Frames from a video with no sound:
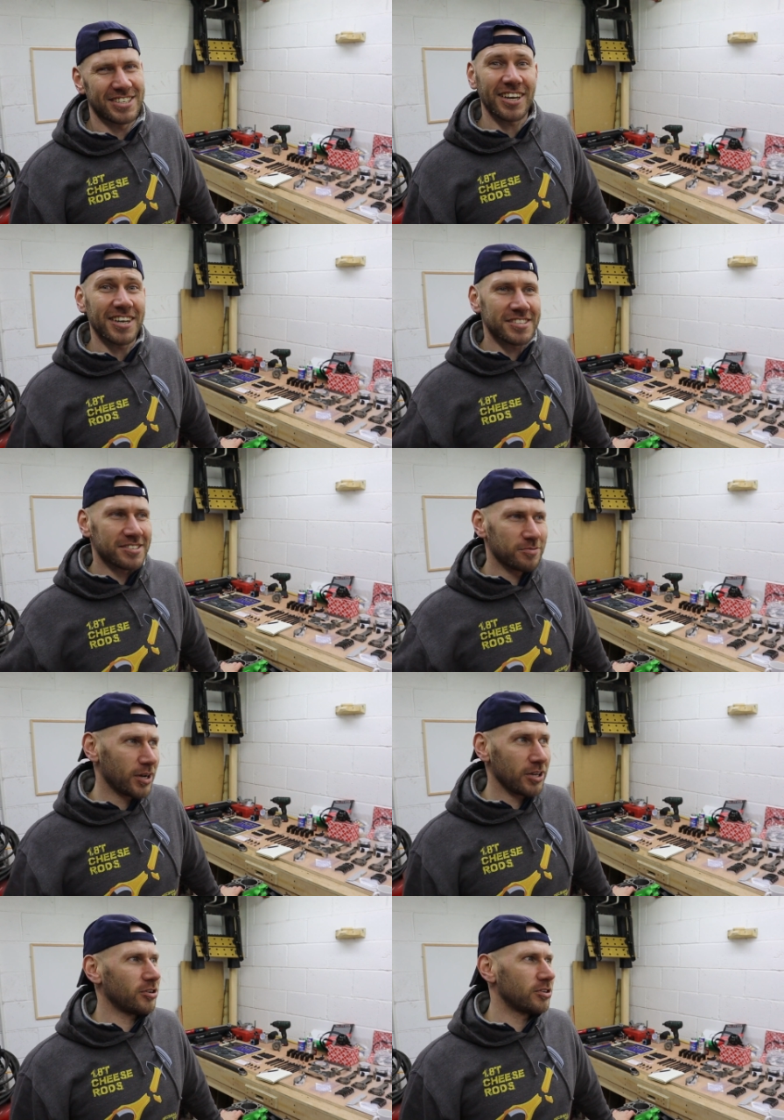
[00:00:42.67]
stickers.
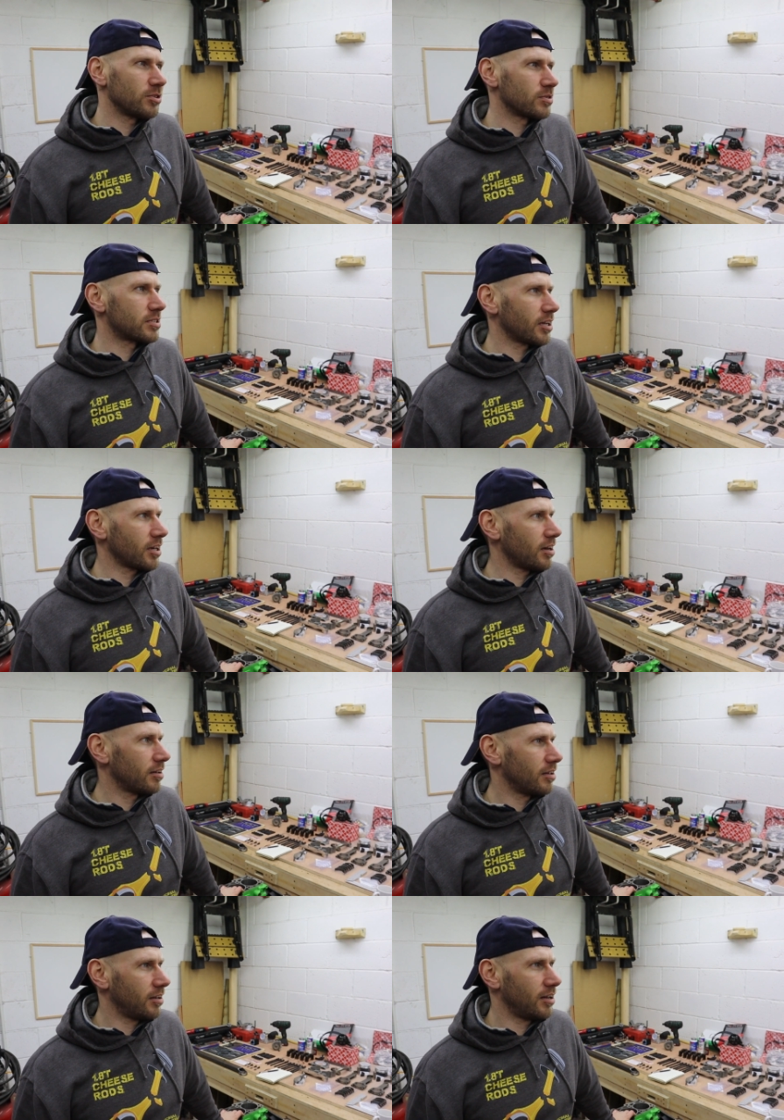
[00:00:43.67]
When are you going to do a
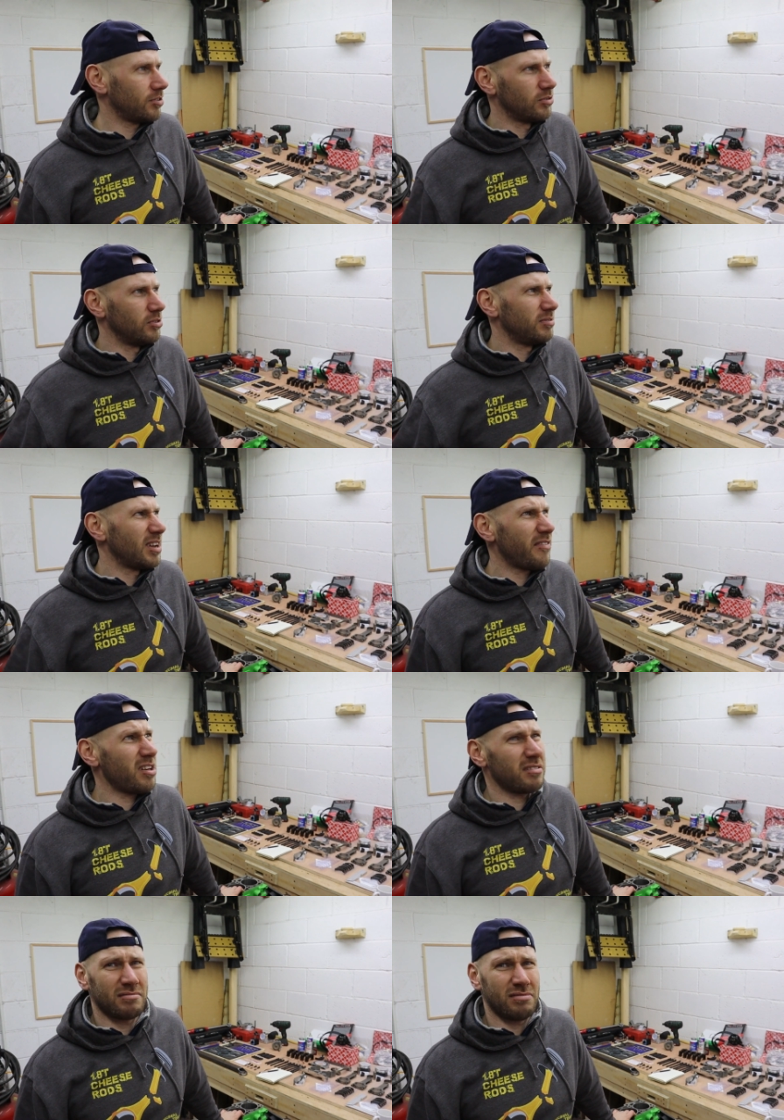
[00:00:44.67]
sticker? Uh, I don't know. Never.